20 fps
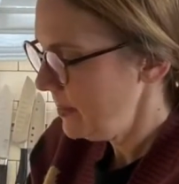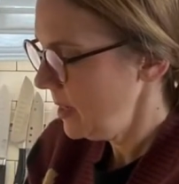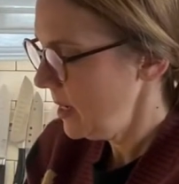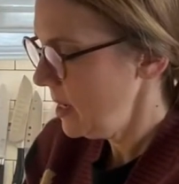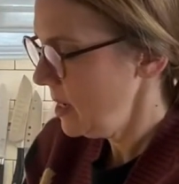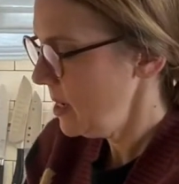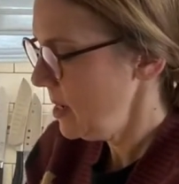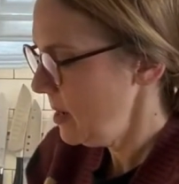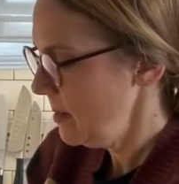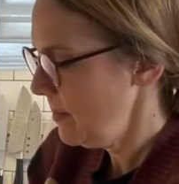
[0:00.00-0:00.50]

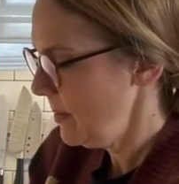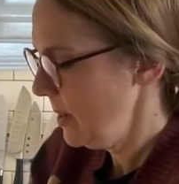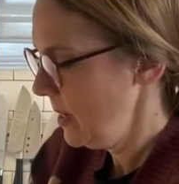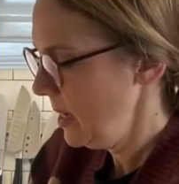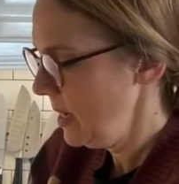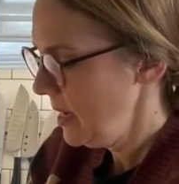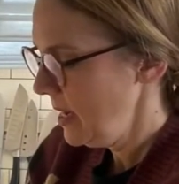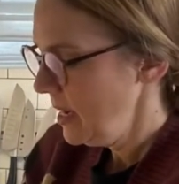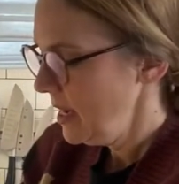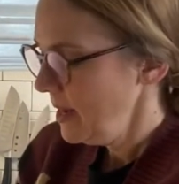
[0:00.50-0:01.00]
up.
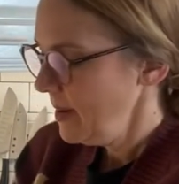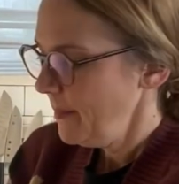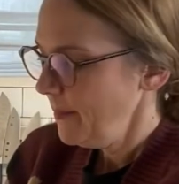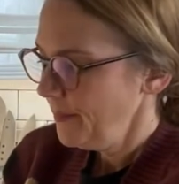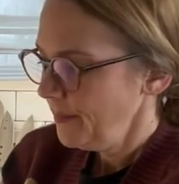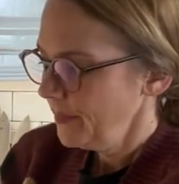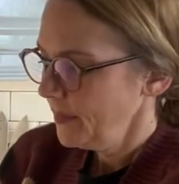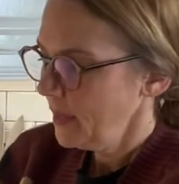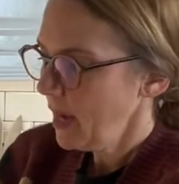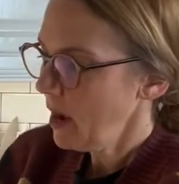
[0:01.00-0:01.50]

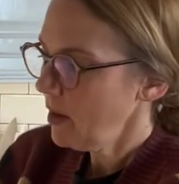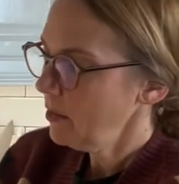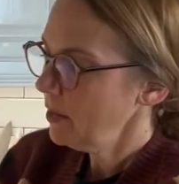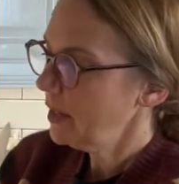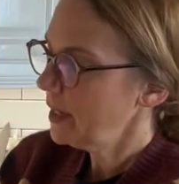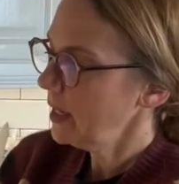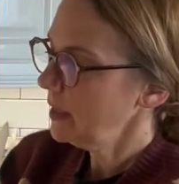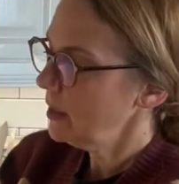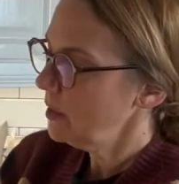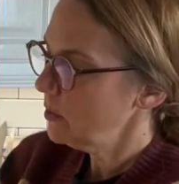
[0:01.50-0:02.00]
Now look,
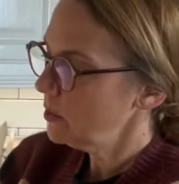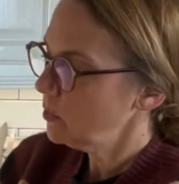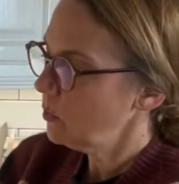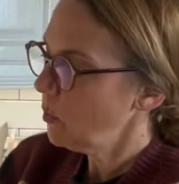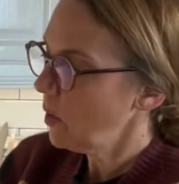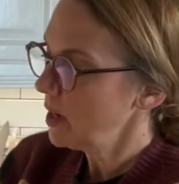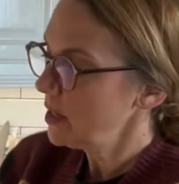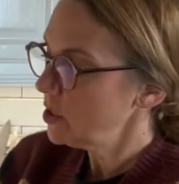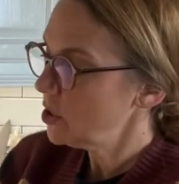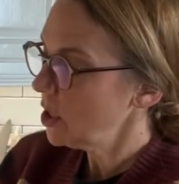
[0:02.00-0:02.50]
there's
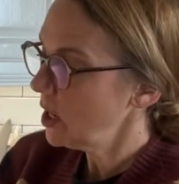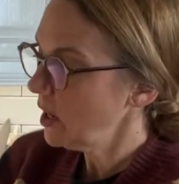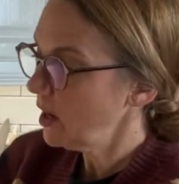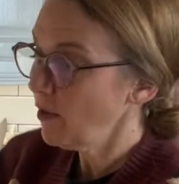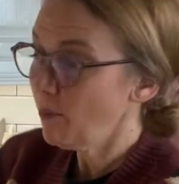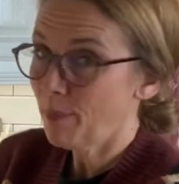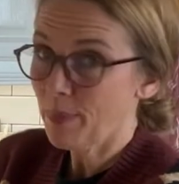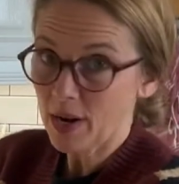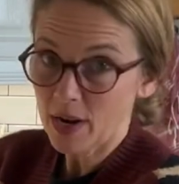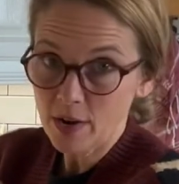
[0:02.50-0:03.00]
one chunk
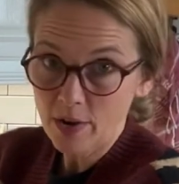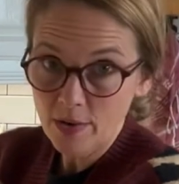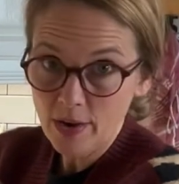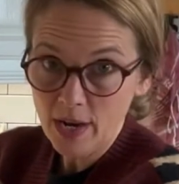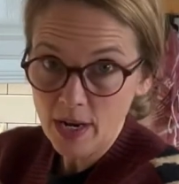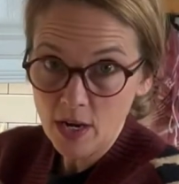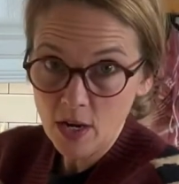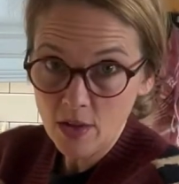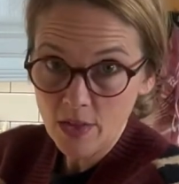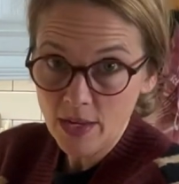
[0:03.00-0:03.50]
of butter right
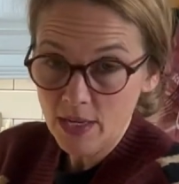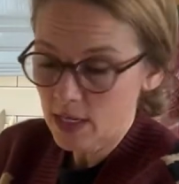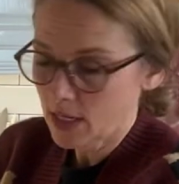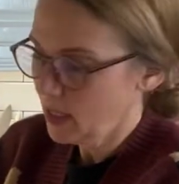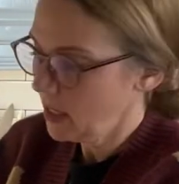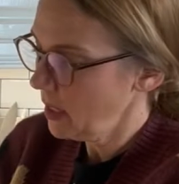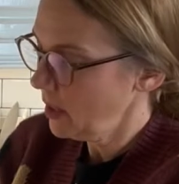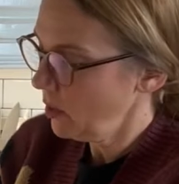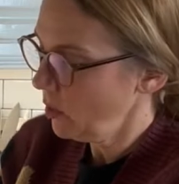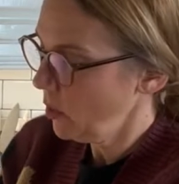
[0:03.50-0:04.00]
here that didn't
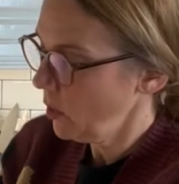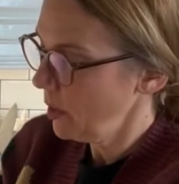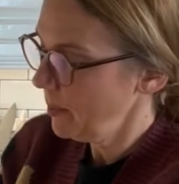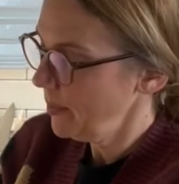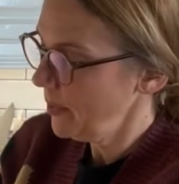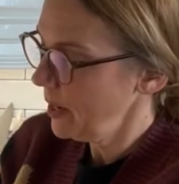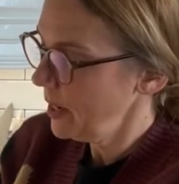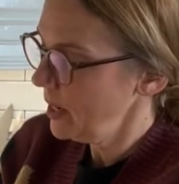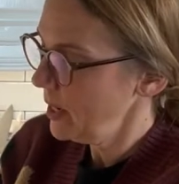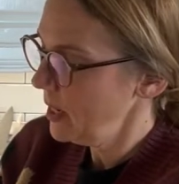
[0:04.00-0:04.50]
get
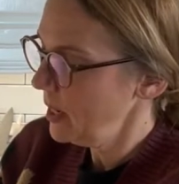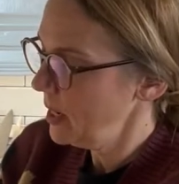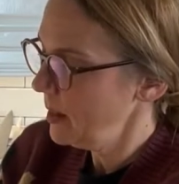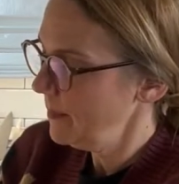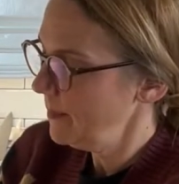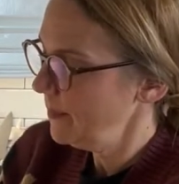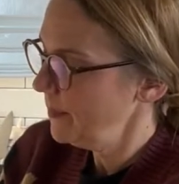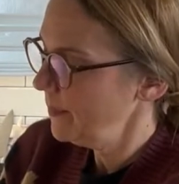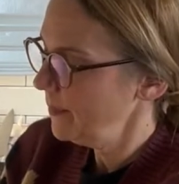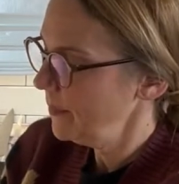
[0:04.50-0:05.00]
incorporated.
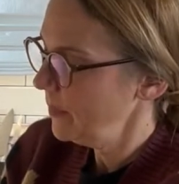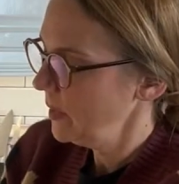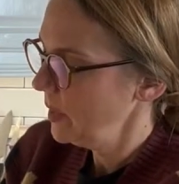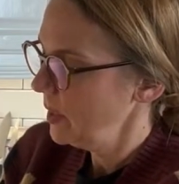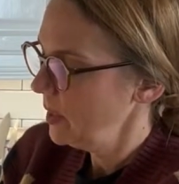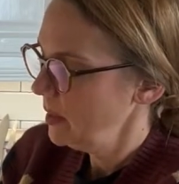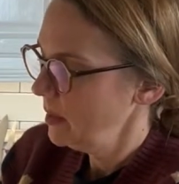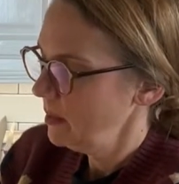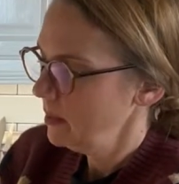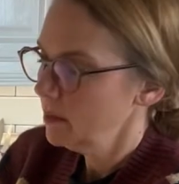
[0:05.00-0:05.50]

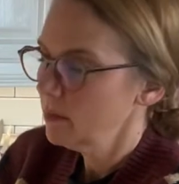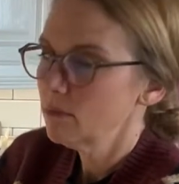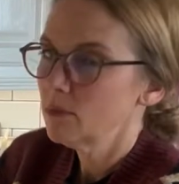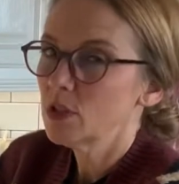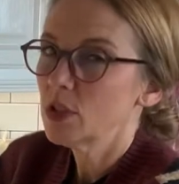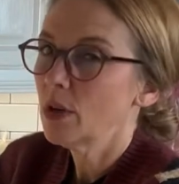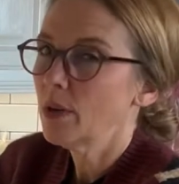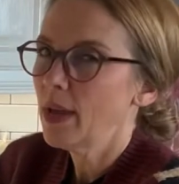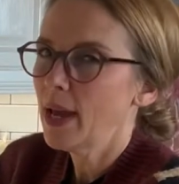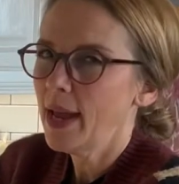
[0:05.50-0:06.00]
It's
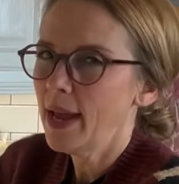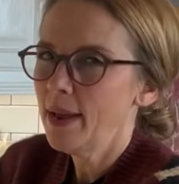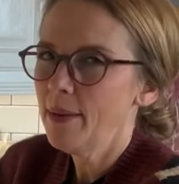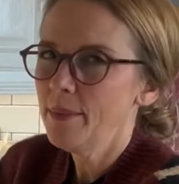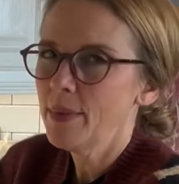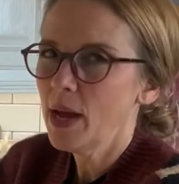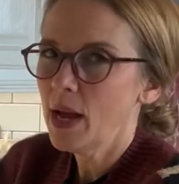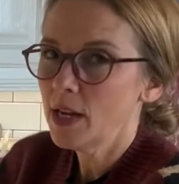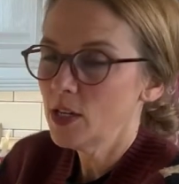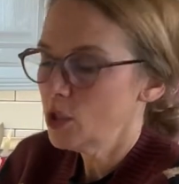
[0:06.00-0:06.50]
okay.
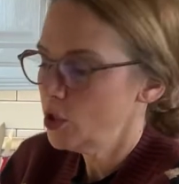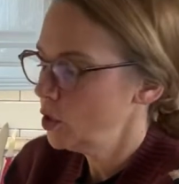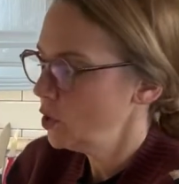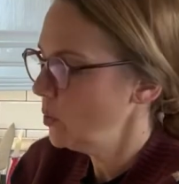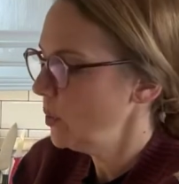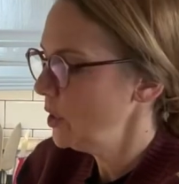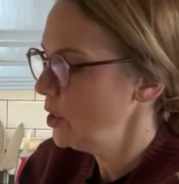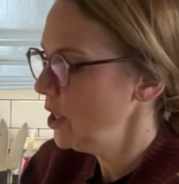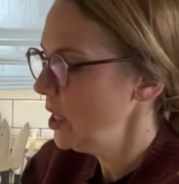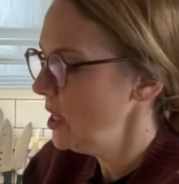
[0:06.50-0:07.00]
I just
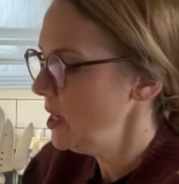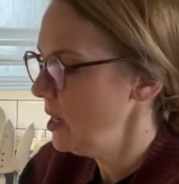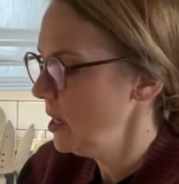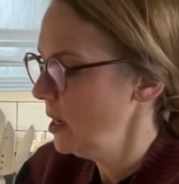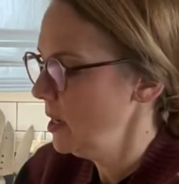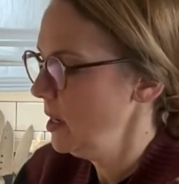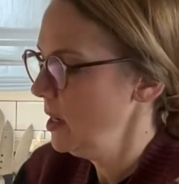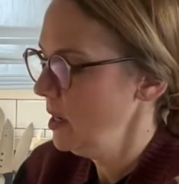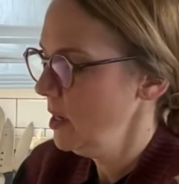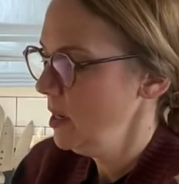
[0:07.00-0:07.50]
squish
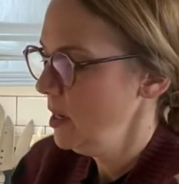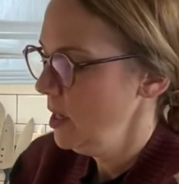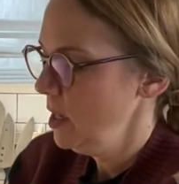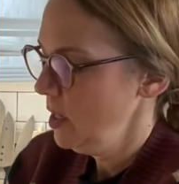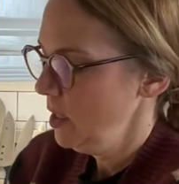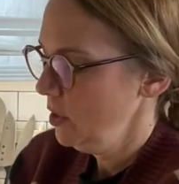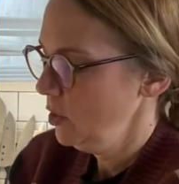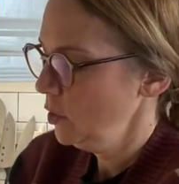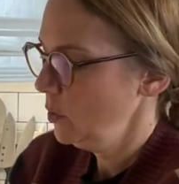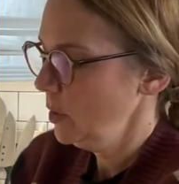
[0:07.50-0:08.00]

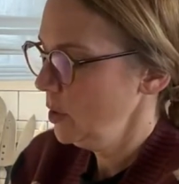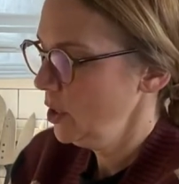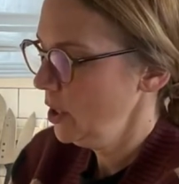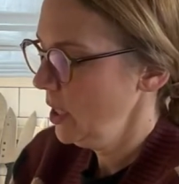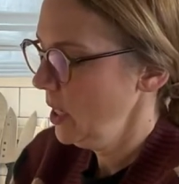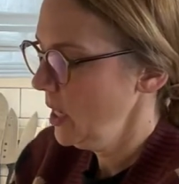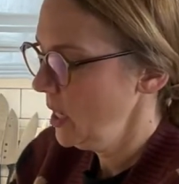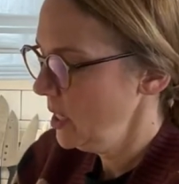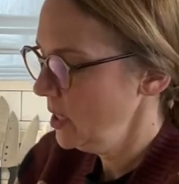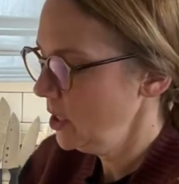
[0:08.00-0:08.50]
it
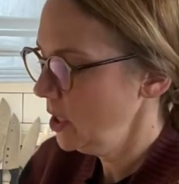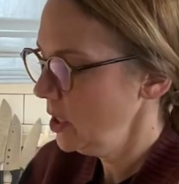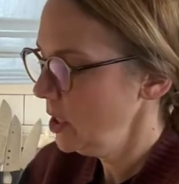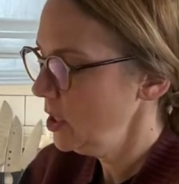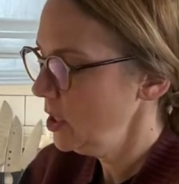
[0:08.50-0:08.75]
into the